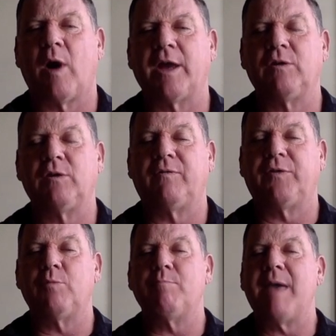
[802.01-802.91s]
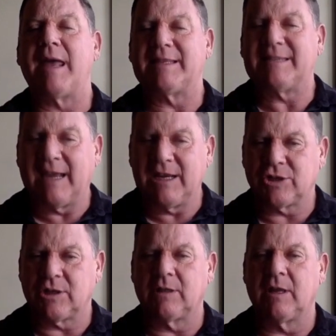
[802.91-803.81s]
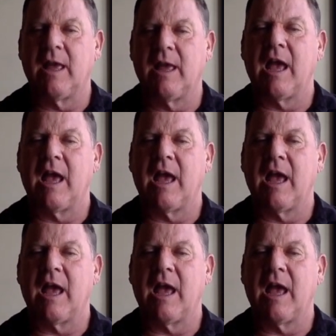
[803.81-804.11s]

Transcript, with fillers: why you view meditation